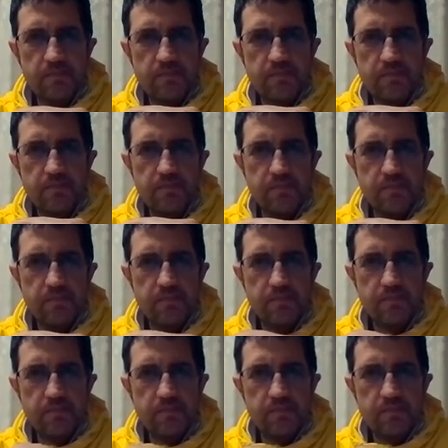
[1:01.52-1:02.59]

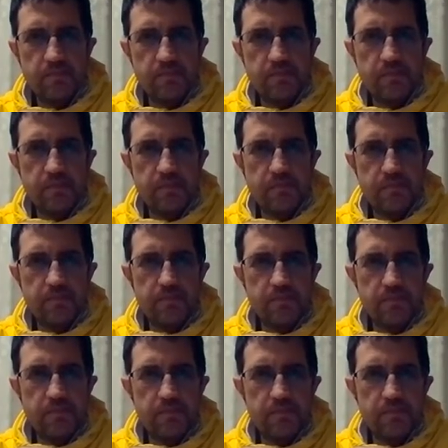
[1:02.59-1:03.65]

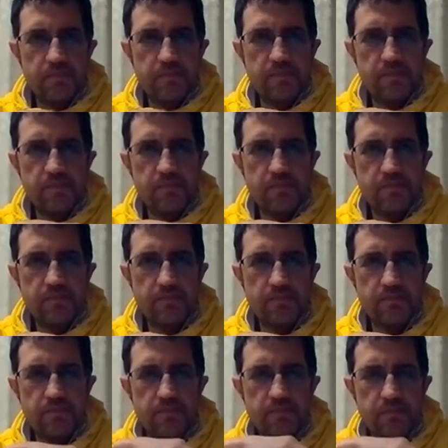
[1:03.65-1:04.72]

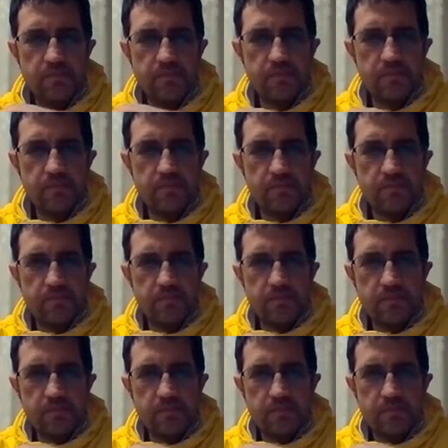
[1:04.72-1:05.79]

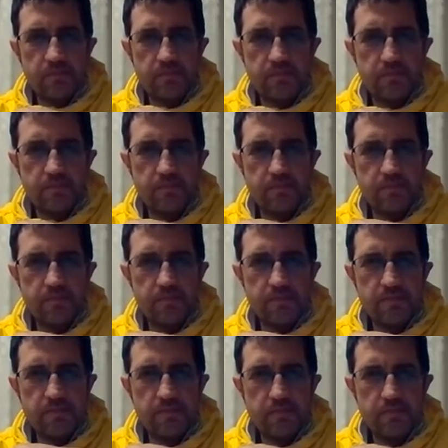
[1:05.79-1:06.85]

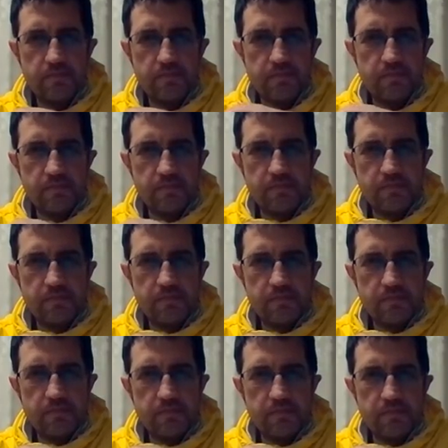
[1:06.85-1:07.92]

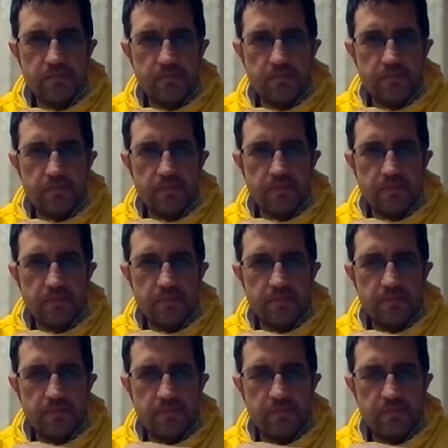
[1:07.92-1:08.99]

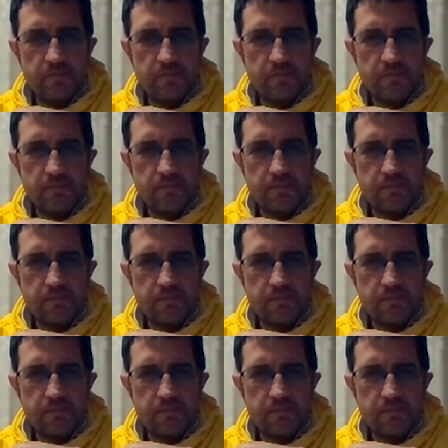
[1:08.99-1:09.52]
The person shown says nothing.